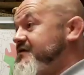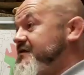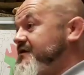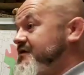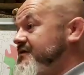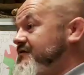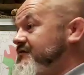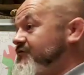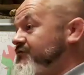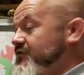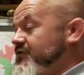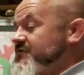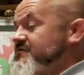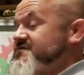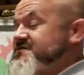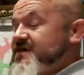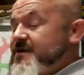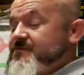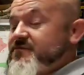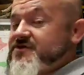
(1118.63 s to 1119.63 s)
the room
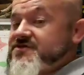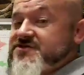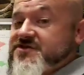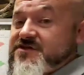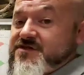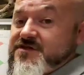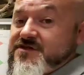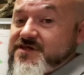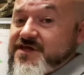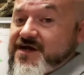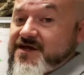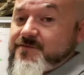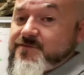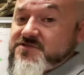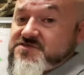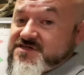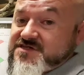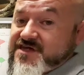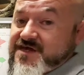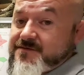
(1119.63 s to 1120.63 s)
temperature that the
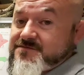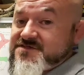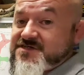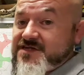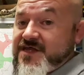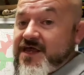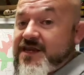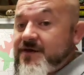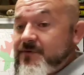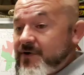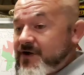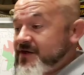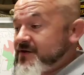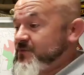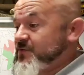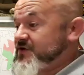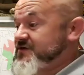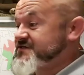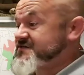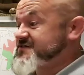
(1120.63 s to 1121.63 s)
animals are kept in anyway
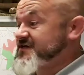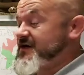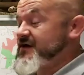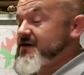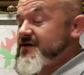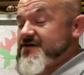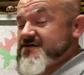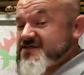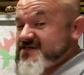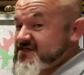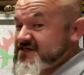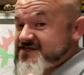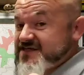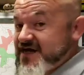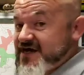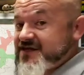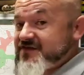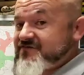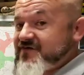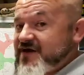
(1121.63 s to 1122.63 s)
in winter so this
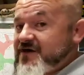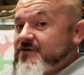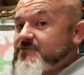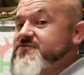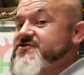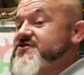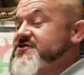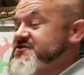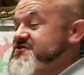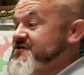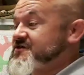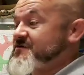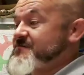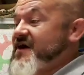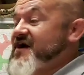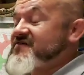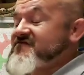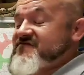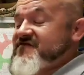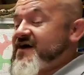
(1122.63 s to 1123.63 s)
kind of helps you so you
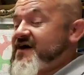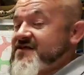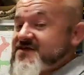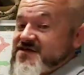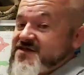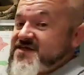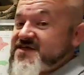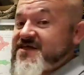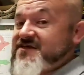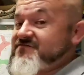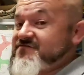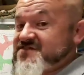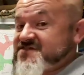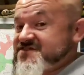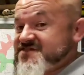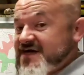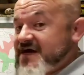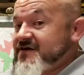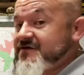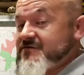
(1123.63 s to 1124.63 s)
might find that they even
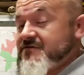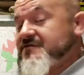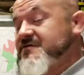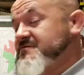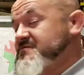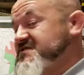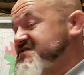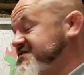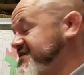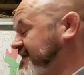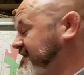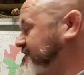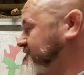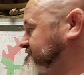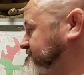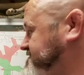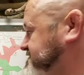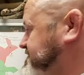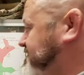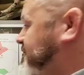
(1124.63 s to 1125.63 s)
cycle
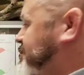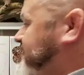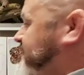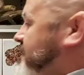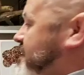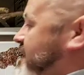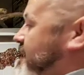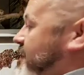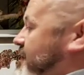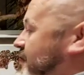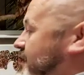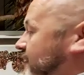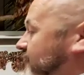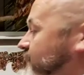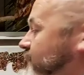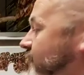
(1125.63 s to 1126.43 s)
themselves uh,